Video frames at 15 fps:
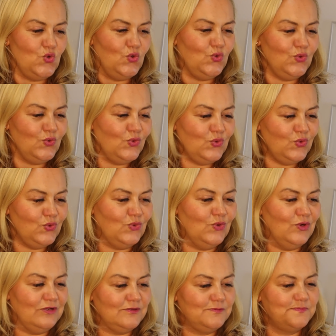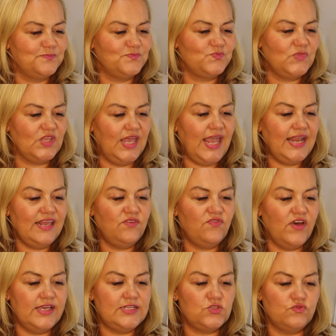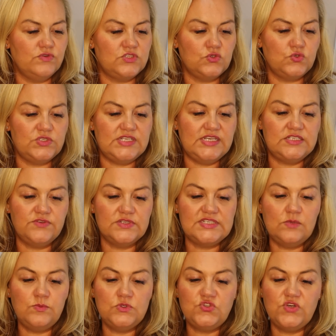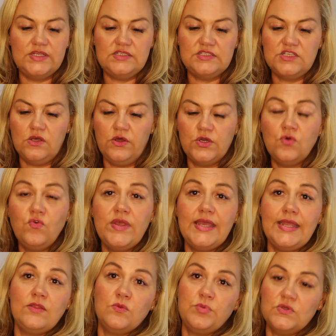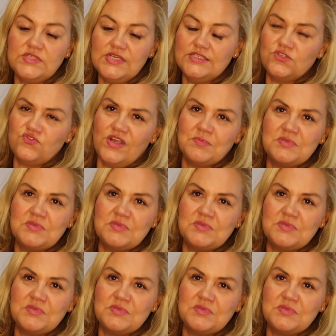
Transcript: Oh, any advice or resources for someone trying to start a career in the beauty industry?